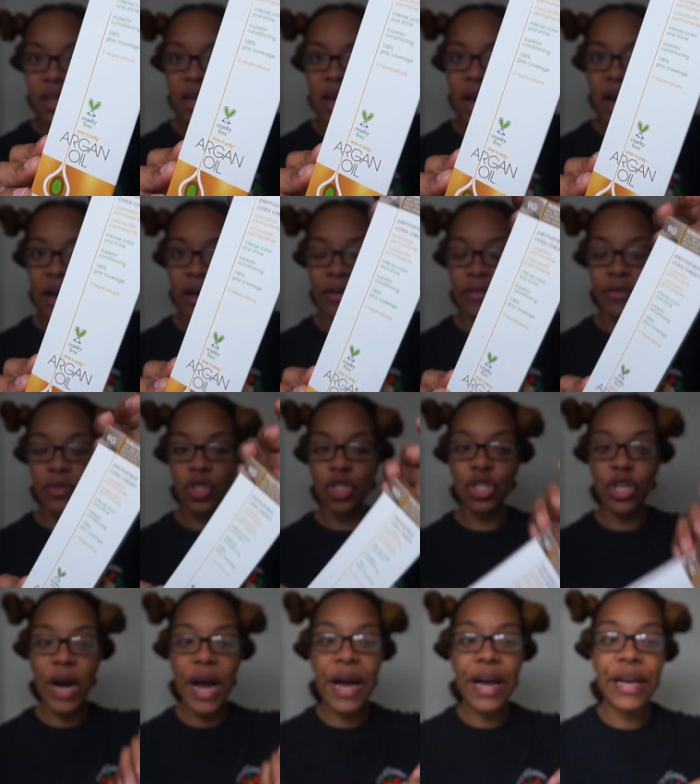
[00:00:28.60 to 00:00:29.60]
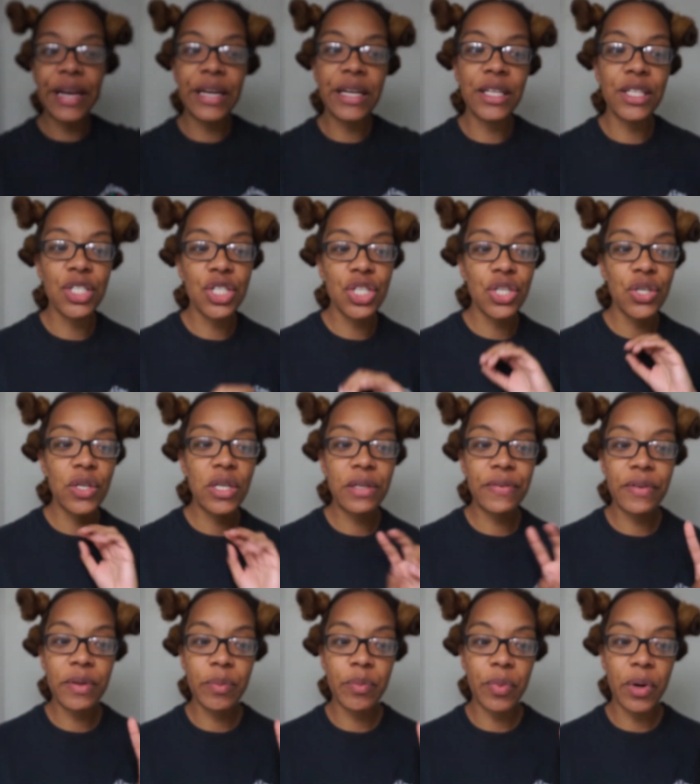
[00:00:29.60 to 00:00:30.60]
I've tried two
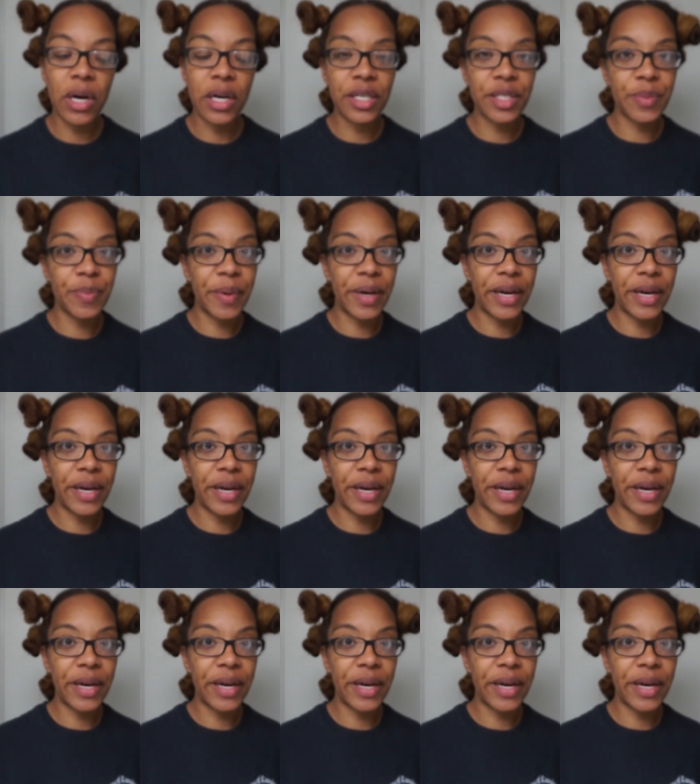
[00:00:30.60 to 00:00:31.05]
different box